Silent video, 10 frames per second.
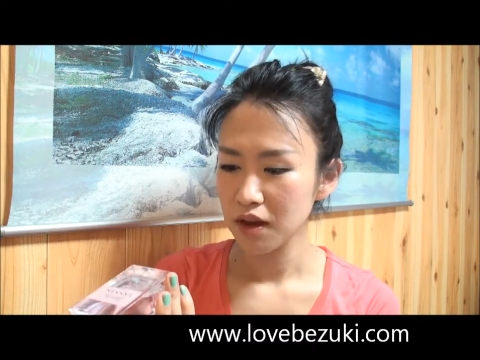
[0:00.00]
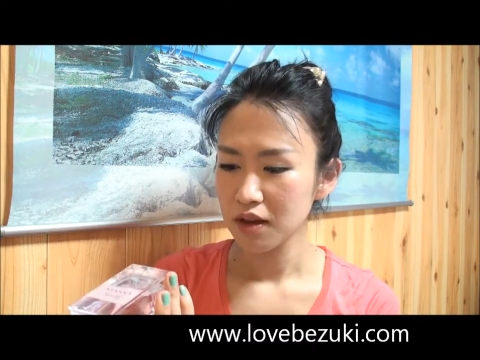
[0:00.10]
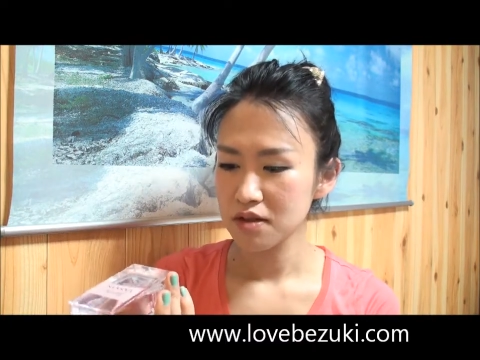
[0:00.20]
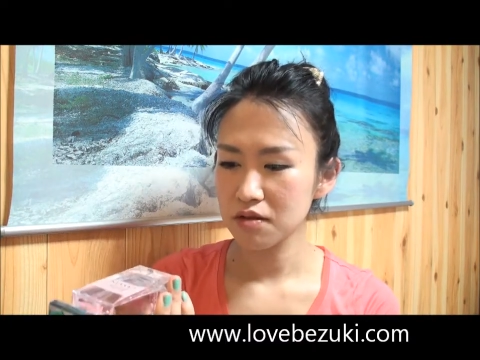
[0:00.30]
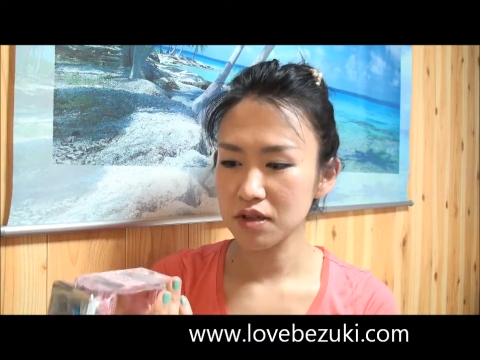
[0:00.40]

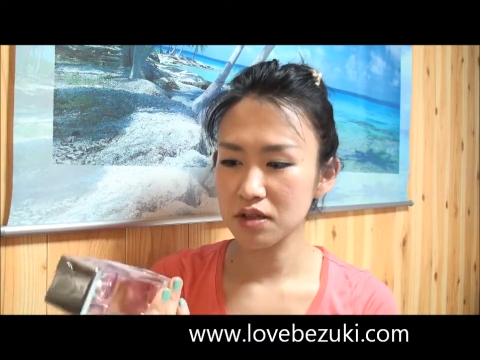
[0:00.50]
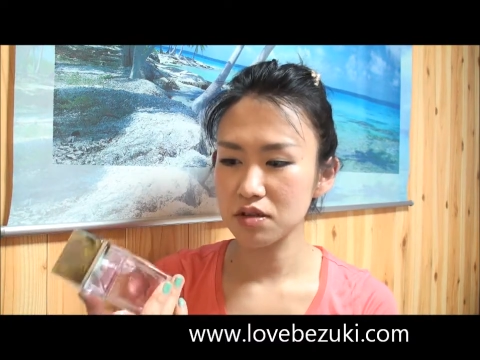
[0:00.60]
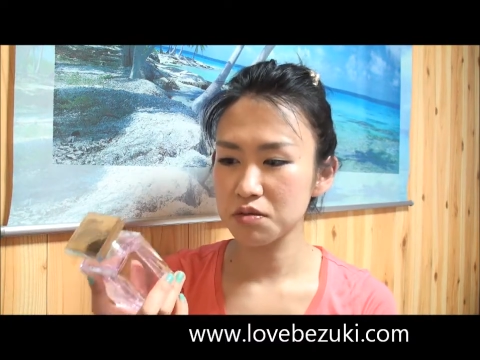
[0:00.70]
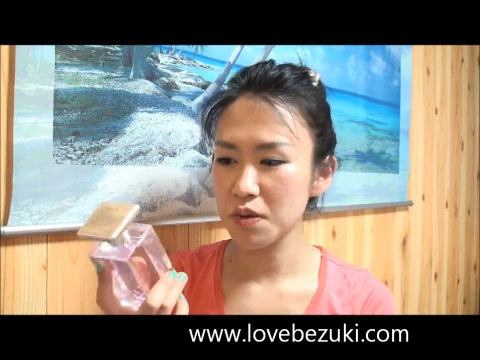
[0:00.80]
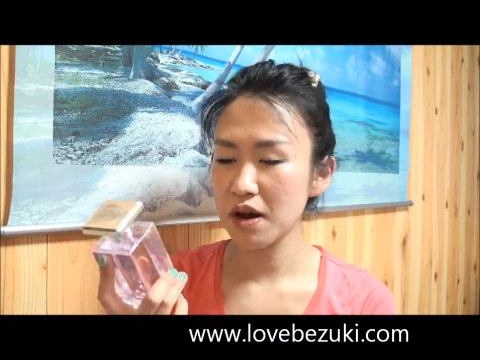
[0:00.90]
so the
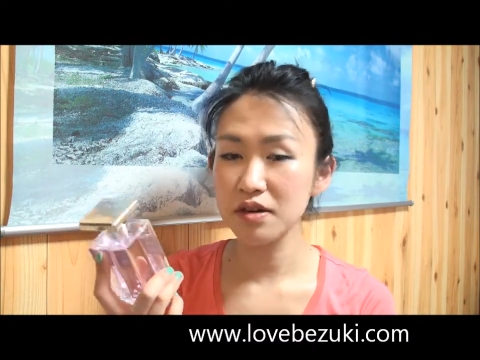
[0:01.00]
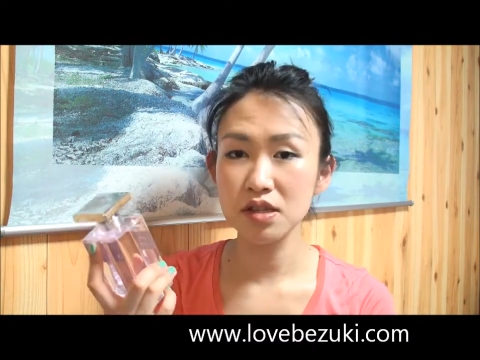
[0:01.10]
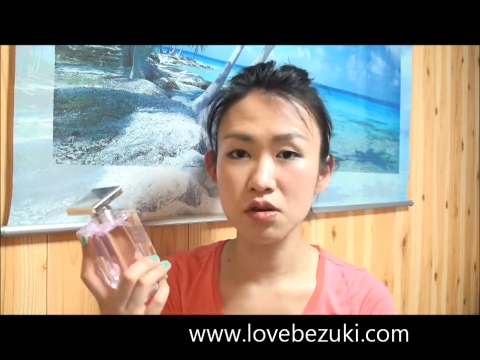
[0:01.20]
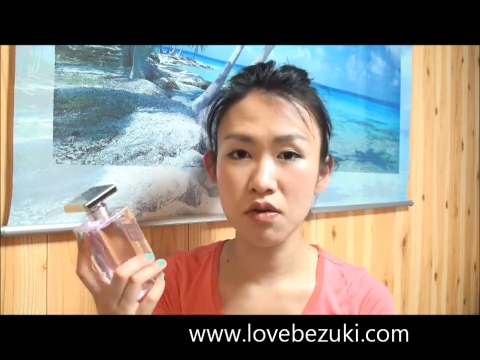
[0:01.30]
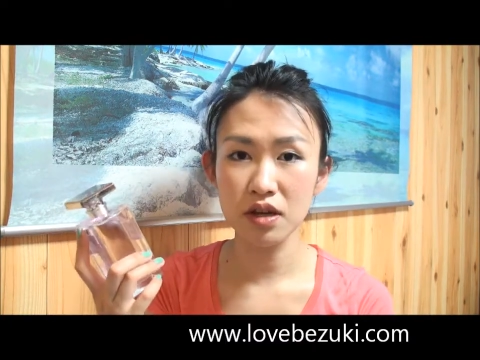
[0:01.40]
smell is
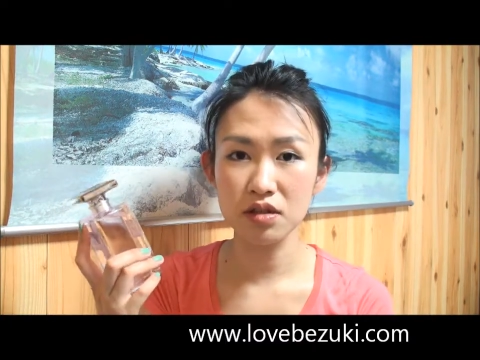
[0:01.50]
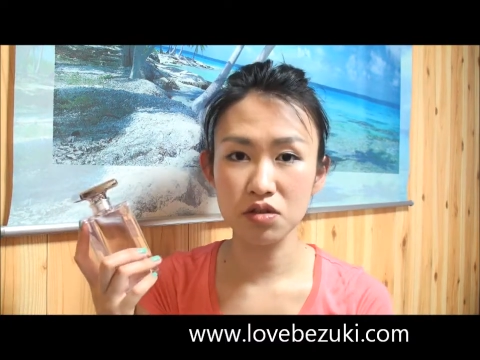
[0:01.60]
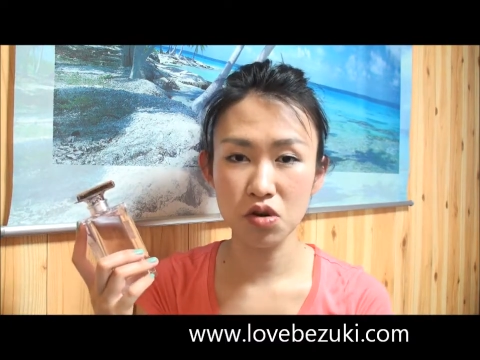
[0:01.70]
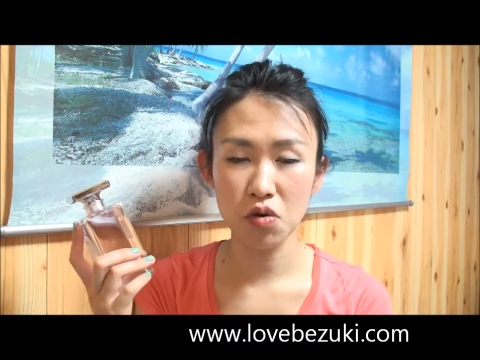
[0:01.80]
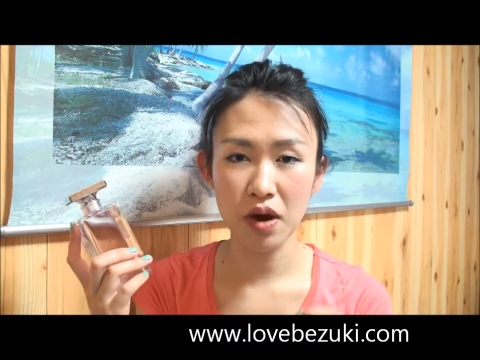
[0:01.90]
quite
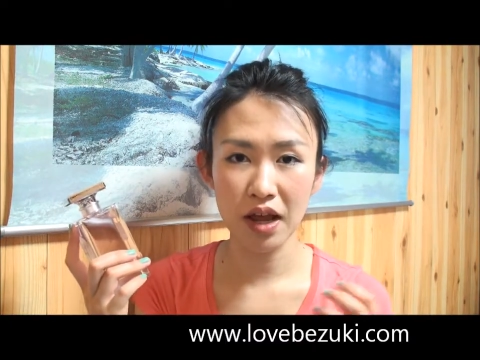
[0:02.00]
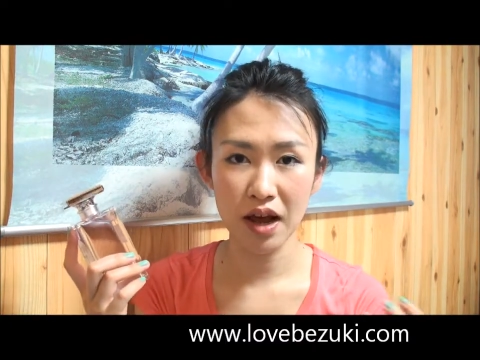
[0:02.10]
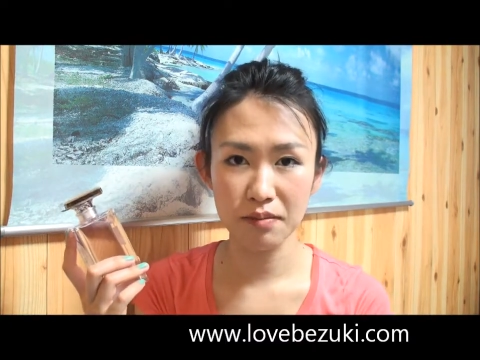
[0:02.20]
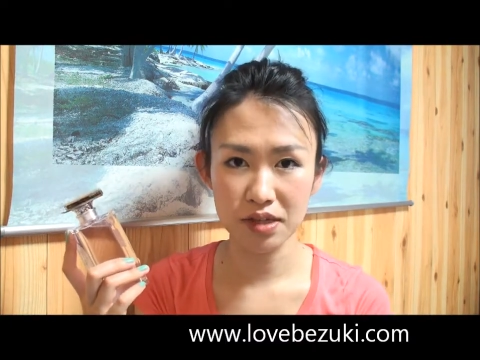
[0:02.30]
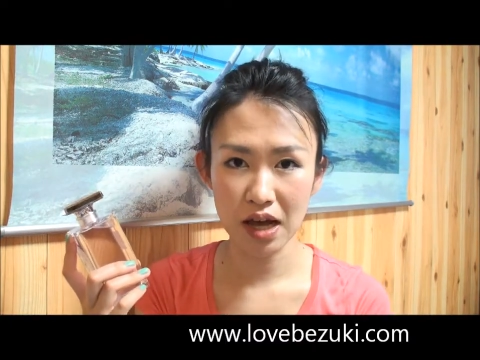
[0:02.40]
strong when it
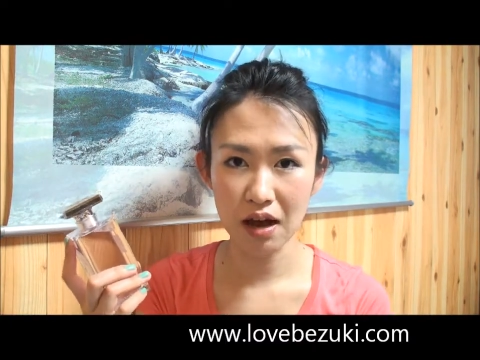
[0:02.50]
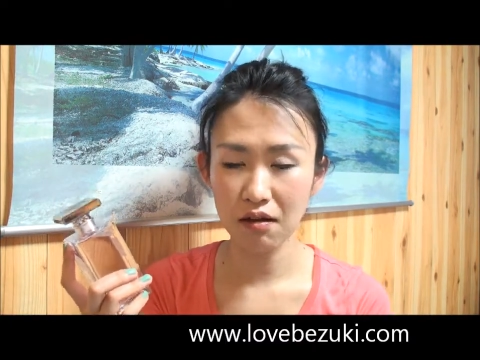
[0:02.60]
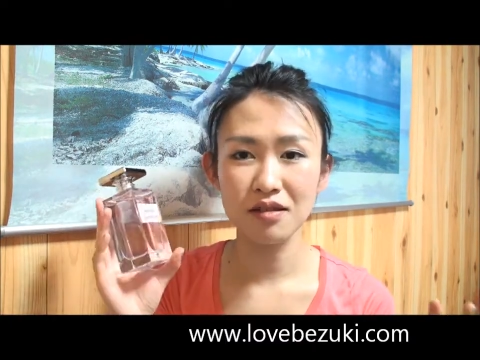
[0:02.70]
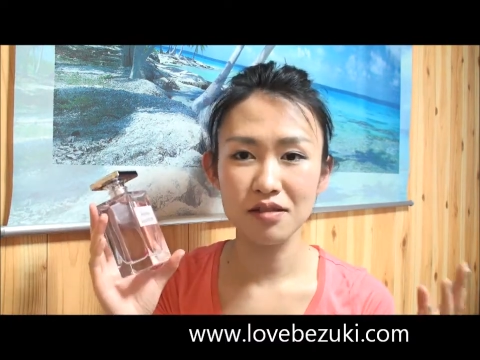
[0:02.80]
comes out.